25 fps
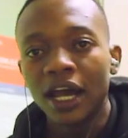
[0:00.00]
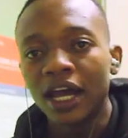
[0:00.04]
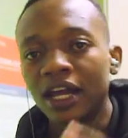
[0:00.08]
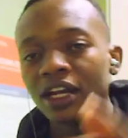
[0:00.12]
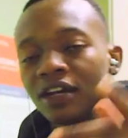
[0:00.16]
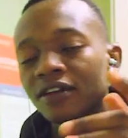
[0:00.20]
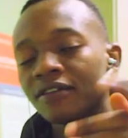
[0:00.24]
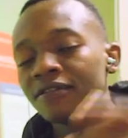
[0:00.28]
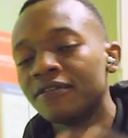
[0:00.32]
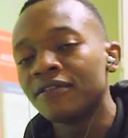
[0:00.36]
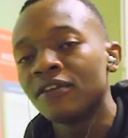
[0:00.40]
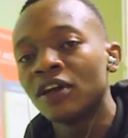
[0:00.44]

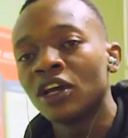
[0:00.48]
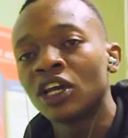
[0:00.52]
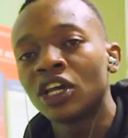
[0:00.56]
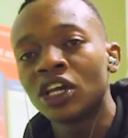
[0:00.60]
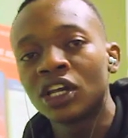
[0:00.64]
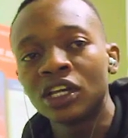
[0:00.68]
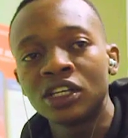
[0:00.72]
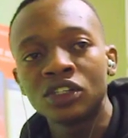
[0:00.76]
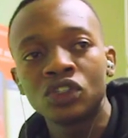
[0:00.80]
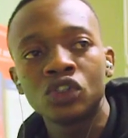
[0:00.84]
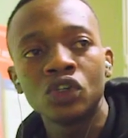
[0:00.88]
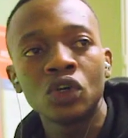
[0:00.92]
And if, in
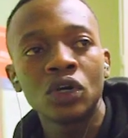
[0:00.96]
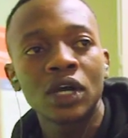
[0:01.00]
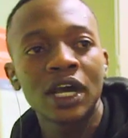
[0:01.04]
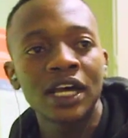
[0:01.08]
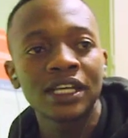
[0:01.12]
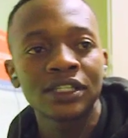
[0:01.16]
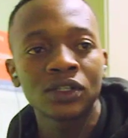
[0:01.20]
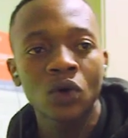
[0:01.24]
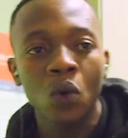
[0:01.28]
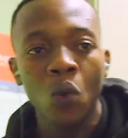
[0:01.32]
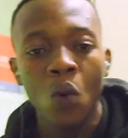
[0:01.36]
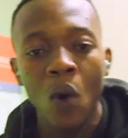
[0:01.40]
case you
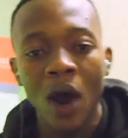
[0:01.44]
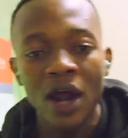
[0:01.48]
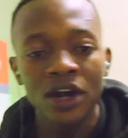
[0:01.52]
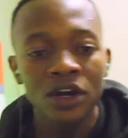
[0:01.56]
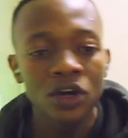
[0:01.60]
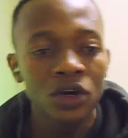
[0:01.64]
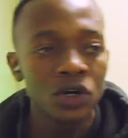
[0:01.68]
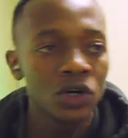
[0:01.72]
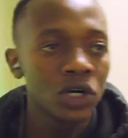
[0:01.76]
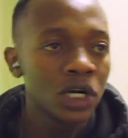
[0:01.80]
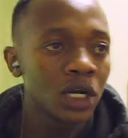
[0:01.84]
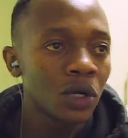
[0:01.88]
guys are
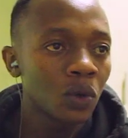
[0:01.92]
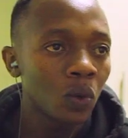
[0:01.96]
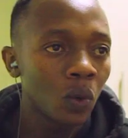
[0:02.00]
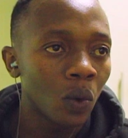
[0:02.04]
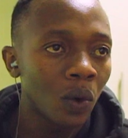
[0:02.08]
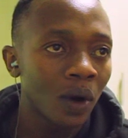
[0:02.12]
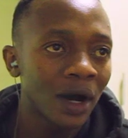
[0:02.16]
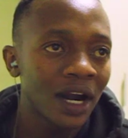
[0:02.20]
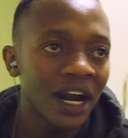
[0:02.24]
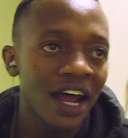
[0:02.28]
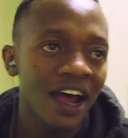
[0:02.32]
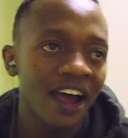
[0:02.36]
wondering
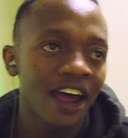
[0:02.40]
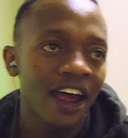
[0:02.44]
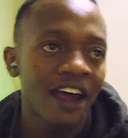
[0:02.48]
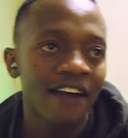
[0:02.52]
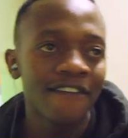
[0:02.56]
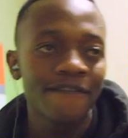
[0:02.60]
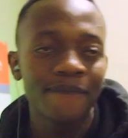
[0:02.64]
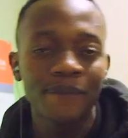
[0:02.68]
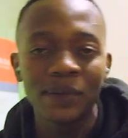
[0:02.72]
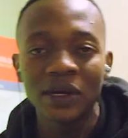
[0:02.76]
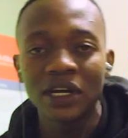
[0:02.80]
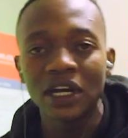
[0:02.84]
what I
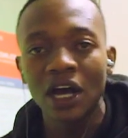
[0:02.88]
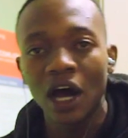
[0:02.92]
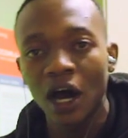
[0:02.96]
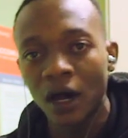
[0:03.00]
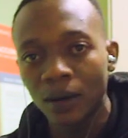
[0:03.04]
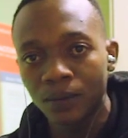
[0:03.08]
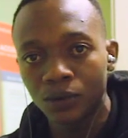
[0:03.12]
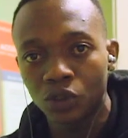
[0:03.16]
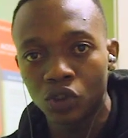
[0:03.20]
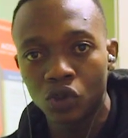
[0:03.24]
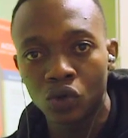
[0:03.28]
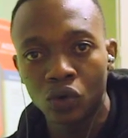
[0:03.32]
have been
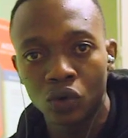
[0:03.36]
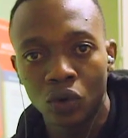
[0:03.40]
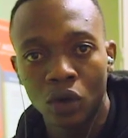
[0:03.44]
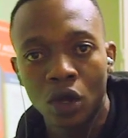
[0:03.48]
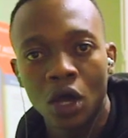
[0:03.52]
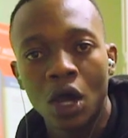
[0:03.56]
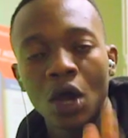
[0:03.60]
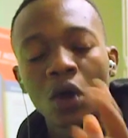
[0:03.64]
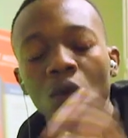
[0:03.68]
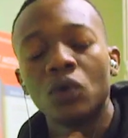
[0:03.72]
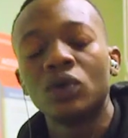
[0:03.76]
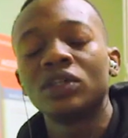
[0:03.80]
up to,
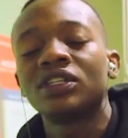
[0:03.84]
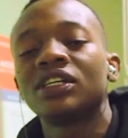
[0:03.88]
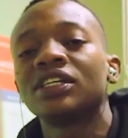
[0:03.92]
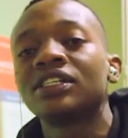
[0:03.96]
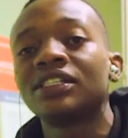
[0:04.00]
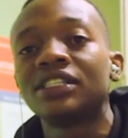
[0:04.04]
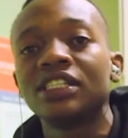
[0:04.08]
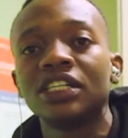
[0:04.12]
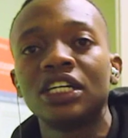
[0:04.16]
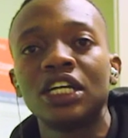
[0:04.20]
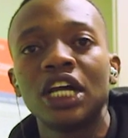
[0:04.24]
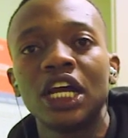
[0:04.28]
we
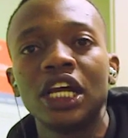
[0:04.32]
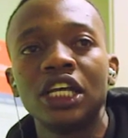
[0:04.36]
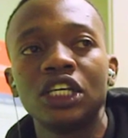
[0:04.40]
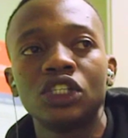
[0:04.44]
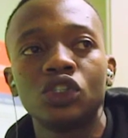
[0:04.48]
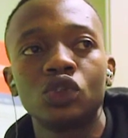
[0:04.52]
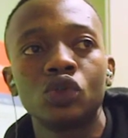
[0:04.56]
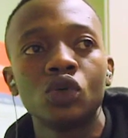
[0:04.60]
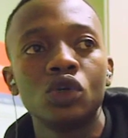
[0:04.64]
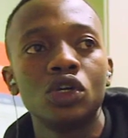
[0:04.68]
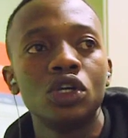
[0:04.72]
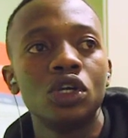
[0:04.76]
just did a
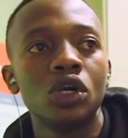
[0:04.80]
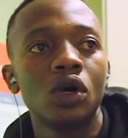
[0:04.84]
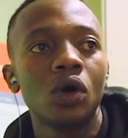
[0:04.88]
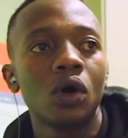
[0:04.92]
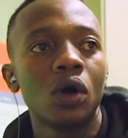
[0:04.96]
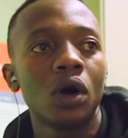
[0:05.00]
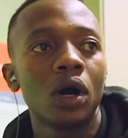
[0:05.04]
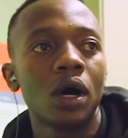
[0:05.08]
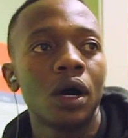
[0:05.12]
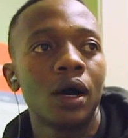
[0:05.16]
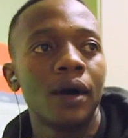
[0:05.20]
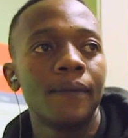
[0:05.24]

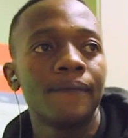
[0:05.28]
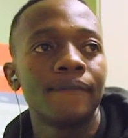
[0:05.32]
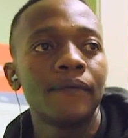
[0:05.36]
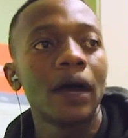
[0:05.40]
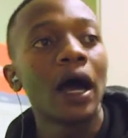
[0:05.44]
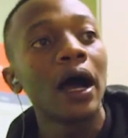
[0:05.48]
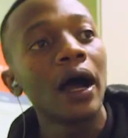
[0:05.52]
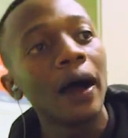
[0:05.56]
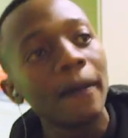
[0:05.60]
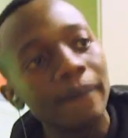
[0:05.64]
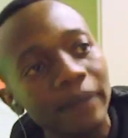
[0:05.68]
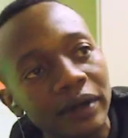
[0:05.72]
studio
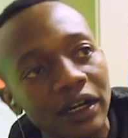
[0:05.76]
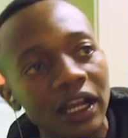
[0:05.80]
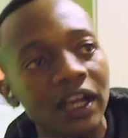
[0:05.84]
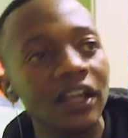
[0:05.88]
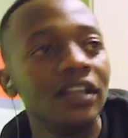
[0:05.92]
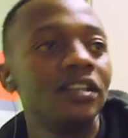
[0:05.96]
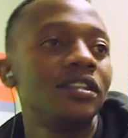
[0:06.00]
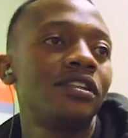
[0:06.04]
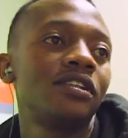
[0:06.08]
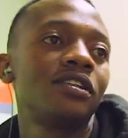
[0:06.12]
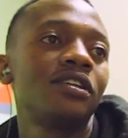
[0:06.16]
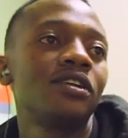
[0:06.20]

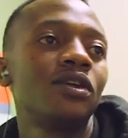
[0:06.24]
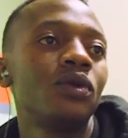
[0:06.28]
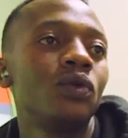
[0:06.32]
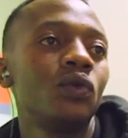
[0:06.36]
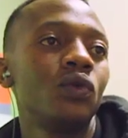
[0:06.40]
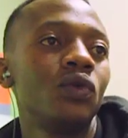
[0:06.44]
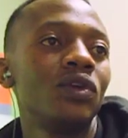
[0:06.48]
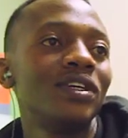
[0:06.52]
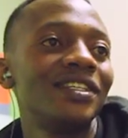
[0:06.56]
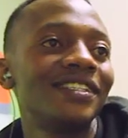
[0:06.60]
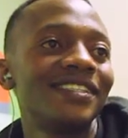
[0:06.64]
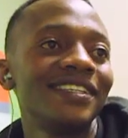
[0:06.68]
update
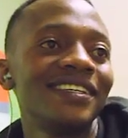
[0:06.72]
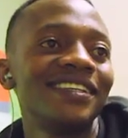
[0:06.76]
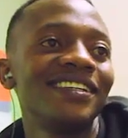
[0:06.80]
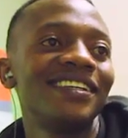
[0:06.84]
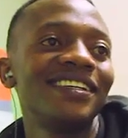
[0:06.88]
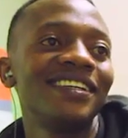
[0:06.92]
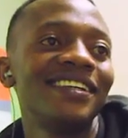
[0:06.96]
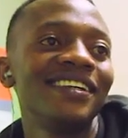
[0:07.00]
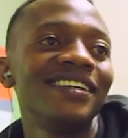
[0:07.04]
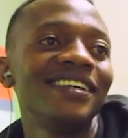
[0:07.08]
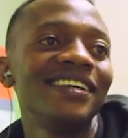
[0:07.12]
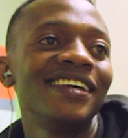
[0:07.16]

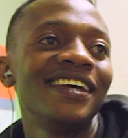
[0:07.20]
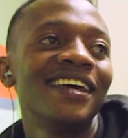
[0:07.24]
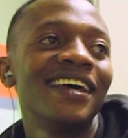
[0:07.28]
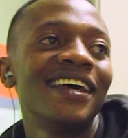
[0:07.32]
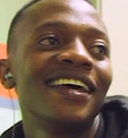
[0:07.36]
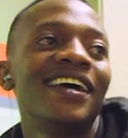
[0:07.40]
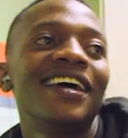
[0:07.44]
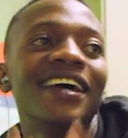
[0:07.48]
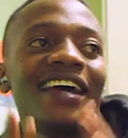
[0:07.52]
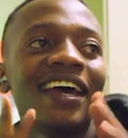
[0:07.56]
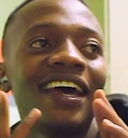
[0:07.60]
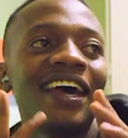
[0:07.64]
recently.
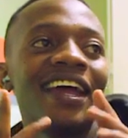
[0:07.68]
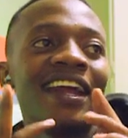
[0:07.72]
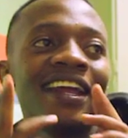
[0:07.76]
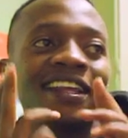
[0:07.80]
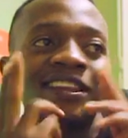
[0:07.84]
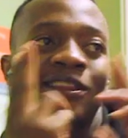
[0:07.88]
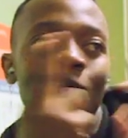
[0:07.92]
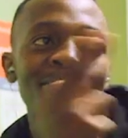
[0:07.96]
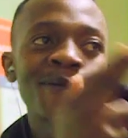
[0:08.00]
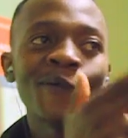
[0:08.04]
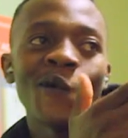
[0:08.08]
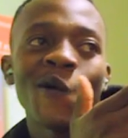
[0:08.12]
And
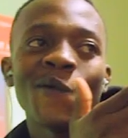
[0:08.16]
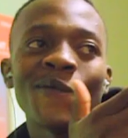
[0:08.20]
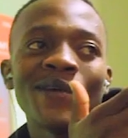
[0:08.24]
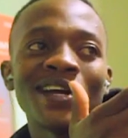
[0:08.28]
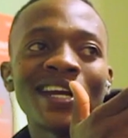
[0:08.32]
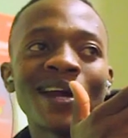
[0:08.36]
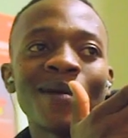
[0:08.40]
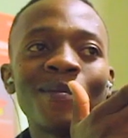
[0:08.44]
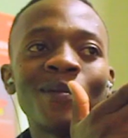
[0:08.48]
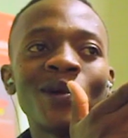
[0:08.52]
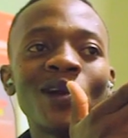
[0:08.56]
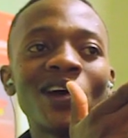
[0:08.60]
at the
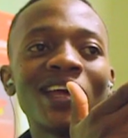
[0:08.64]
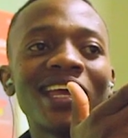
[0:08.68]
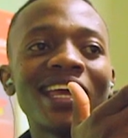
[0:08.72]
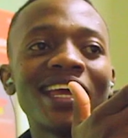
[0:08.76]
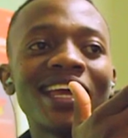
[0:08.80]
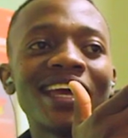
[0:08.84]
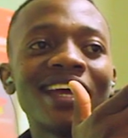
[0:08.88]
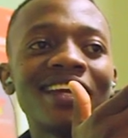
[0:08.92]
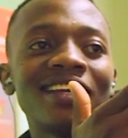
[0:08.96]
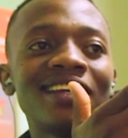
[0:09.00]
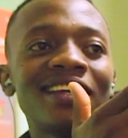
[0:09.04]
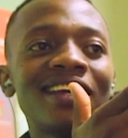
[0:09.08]
moment, I'm
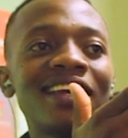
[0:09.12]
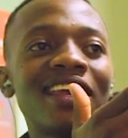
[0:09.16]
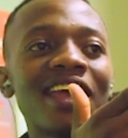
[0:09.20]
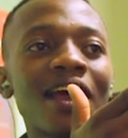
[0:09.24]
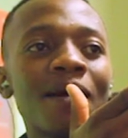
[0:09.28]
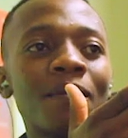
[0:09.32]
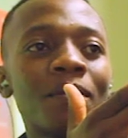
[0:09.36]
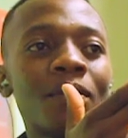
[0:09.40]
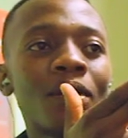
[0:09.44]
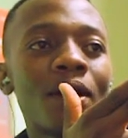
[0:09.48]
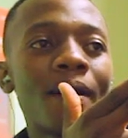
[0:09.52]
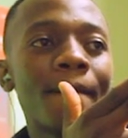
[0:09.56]
looking at
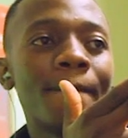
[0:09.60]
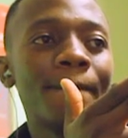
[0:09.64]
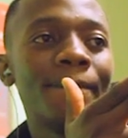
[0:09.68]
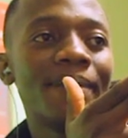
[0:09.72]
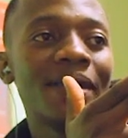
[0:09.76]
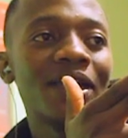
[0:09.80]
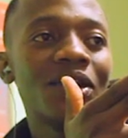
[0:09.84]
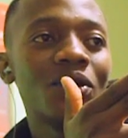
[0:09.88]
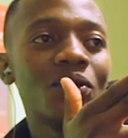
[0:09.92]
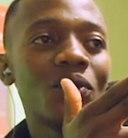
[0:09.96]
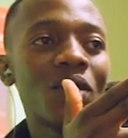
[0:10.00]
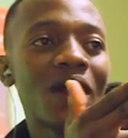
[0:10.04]
camera
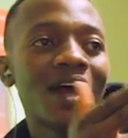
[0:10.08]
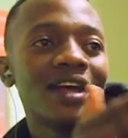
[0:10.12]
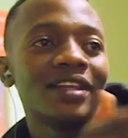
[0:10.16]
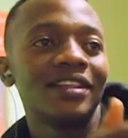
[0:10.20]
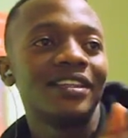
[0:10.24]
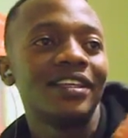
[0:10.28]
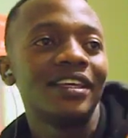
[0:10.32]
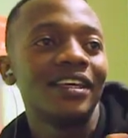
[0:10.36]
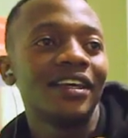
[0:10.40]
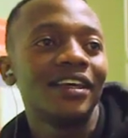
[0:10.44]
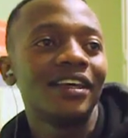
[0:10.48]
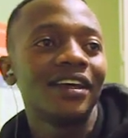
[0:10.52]
B right
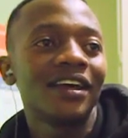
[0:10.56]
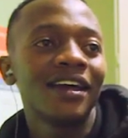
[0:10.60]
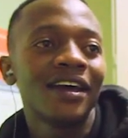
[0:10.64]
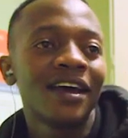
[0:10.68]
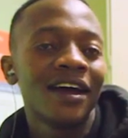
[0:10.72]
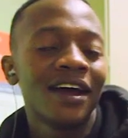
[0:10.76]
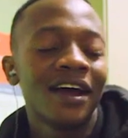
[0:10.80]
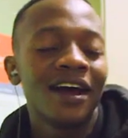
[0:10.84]
there.